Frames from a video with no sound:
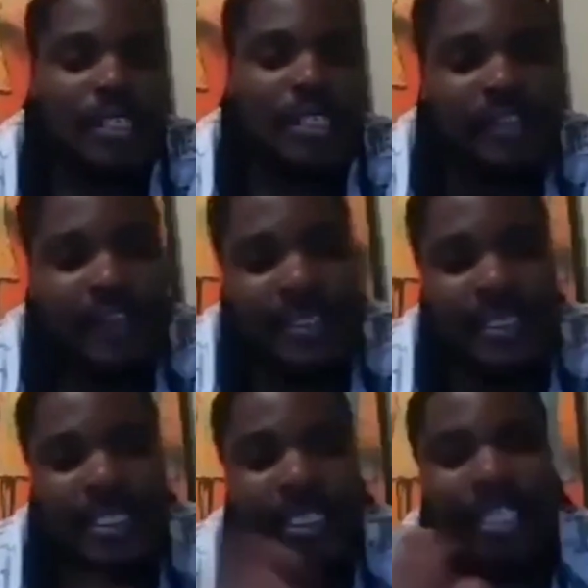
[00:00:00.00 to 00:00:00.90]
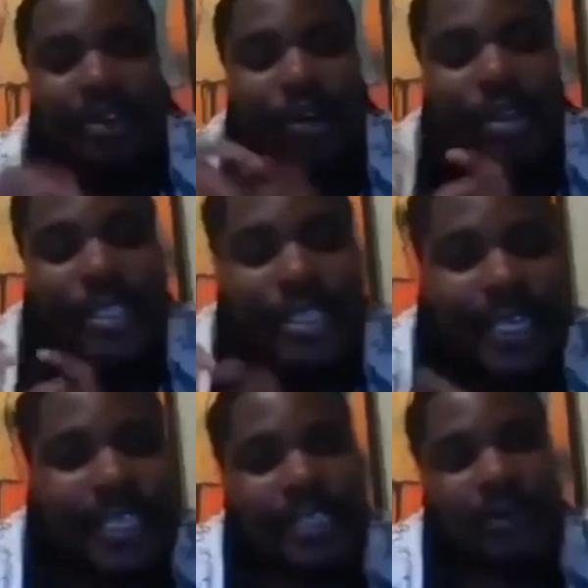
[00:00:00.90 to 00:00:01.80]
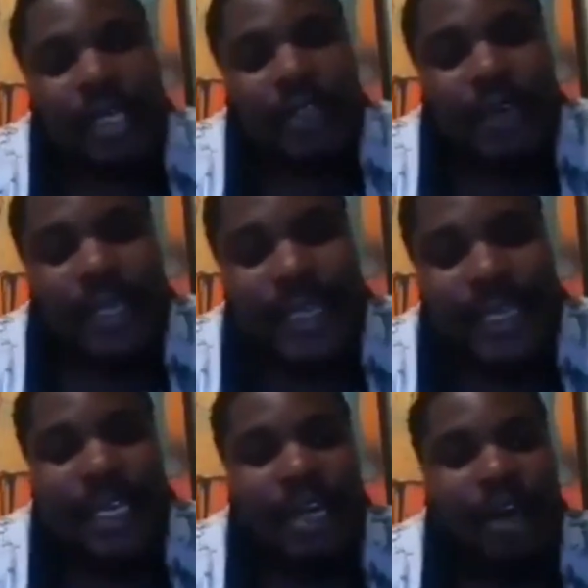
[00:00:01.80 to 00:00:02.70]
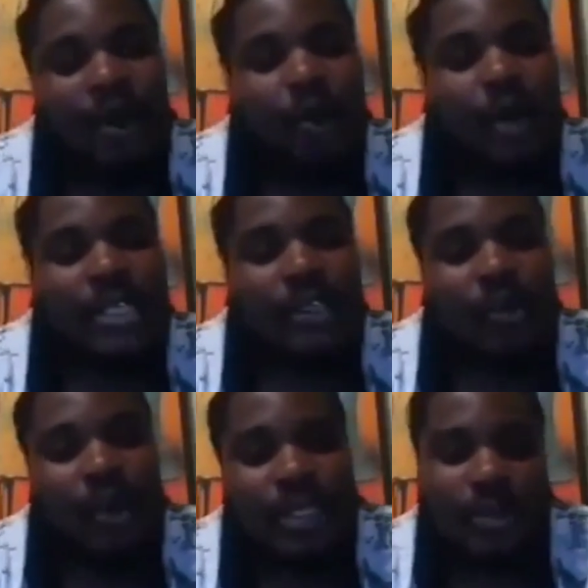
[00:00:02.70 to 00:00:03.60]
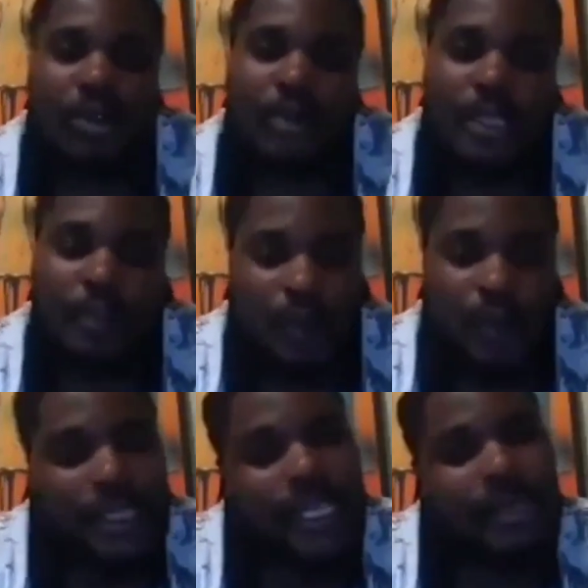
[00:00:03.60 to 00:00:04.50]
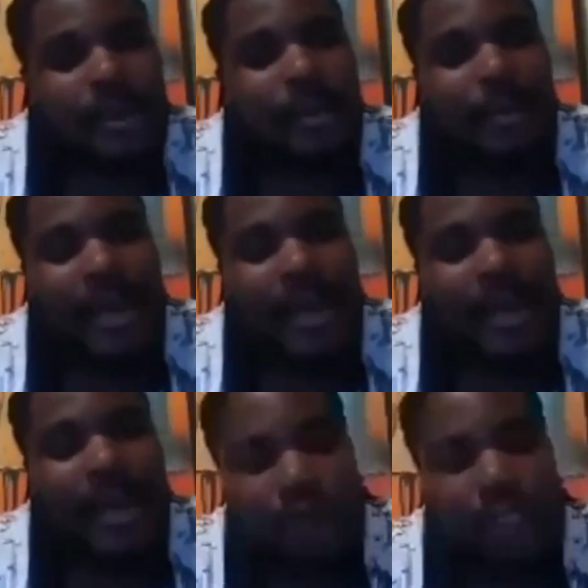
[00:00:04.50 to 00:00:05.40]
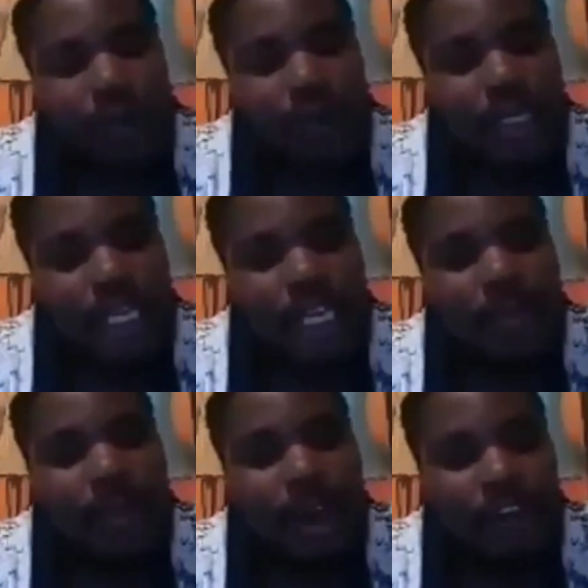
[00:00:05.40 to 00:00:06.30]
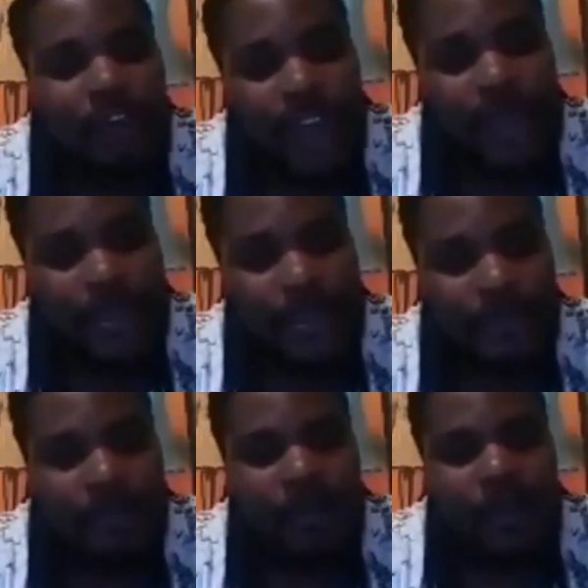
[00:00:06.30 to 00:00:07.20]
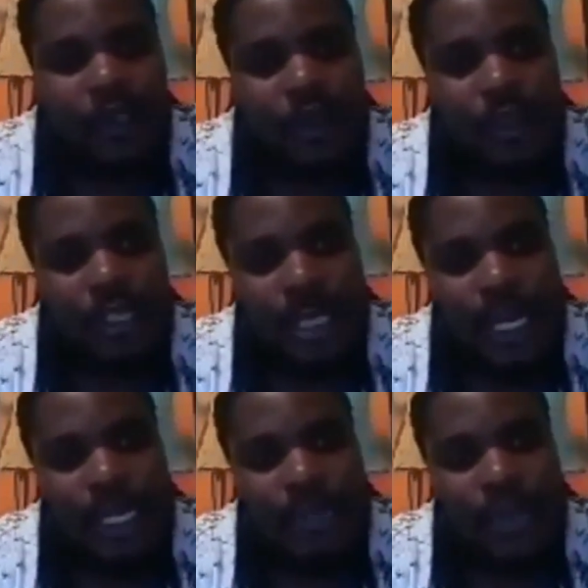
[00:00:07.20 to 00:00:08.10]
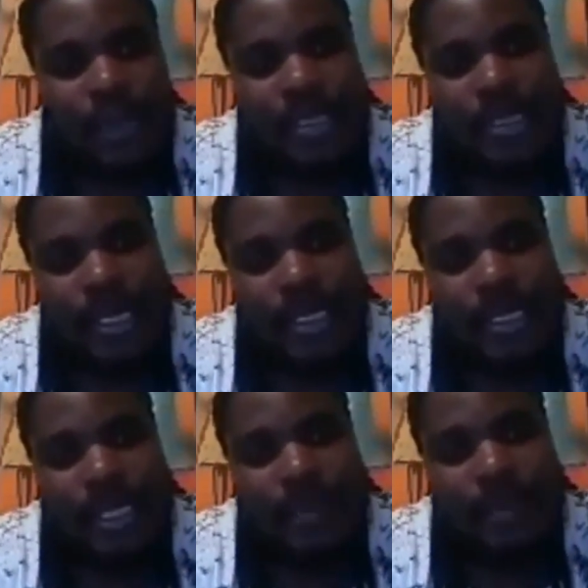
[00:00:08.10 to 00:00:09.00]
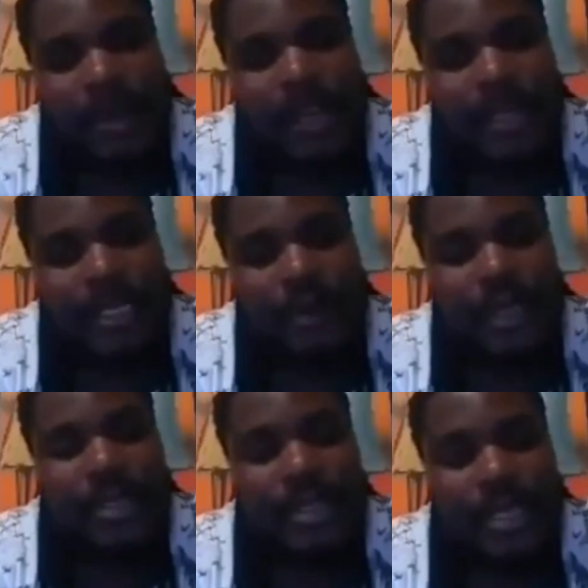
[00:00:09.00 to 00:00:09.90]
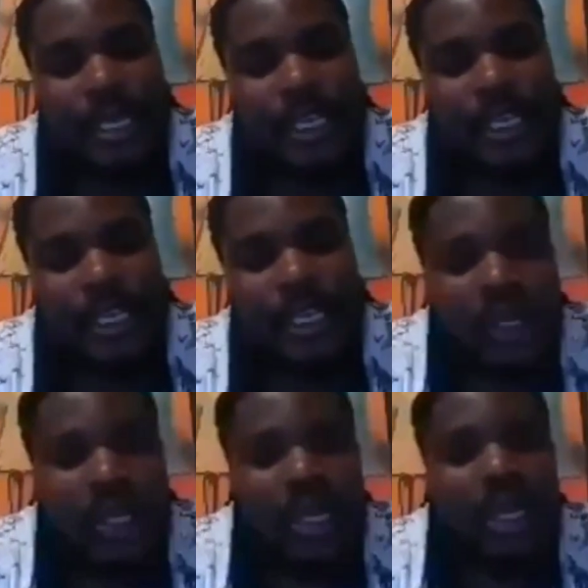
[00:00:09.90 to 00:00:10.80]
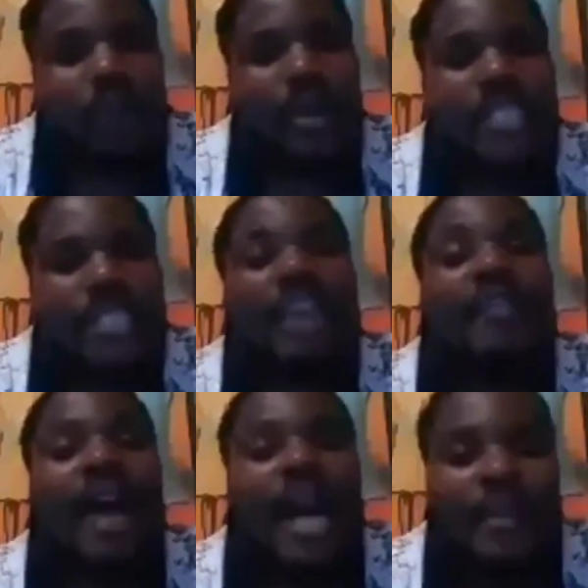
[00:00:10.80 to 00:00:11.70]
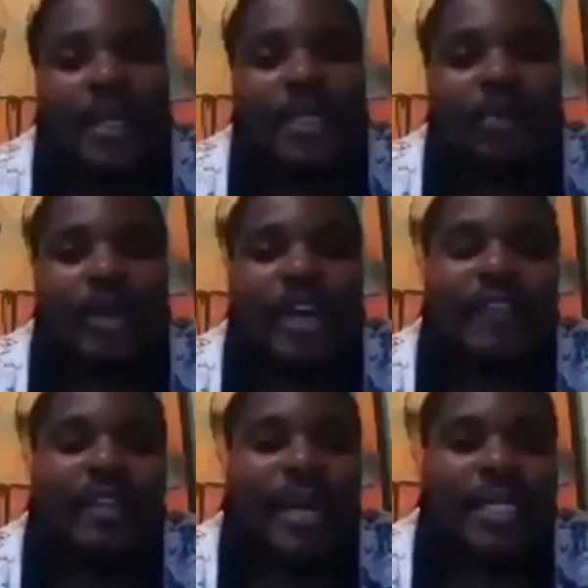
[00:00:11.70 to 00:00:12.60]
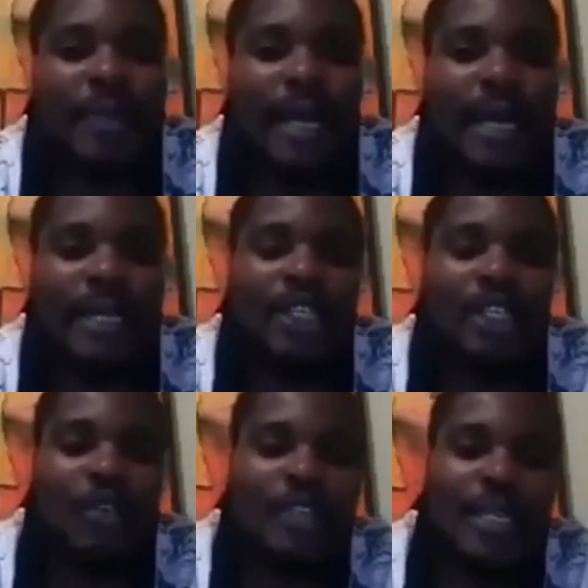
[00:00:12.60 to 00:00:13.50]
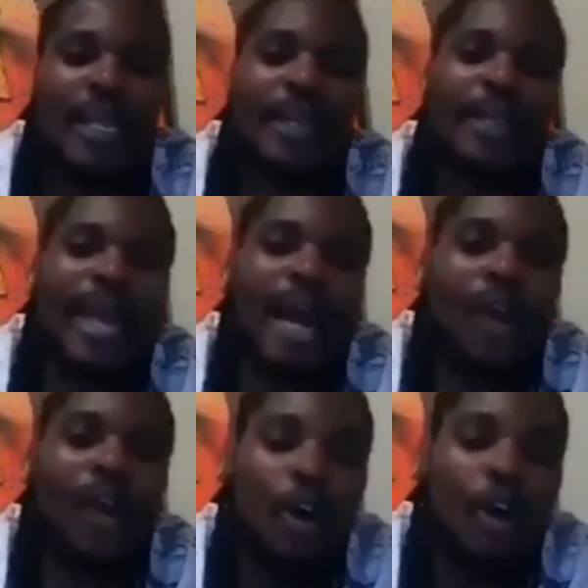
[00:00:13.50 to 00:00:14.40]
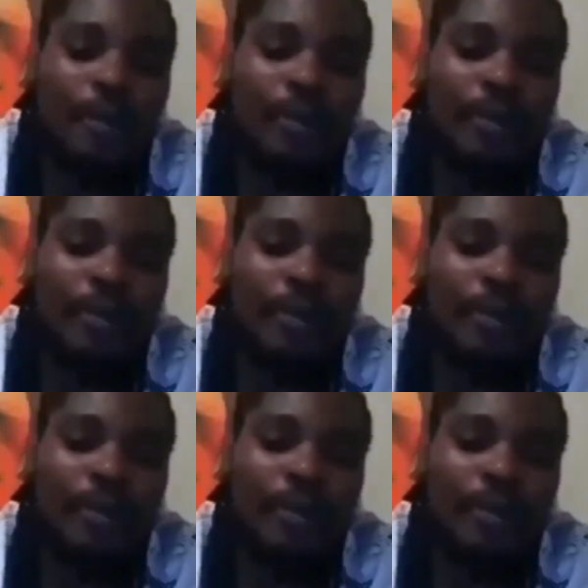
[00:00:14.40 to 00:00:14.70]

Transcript: this civilization or this decadence we're actually in was wrought or was brought in by the gun. It was brought in by violence. So these guys, when they say the imperialist, when they say whatever happens, we have the Maxim gun, it shows that their hope,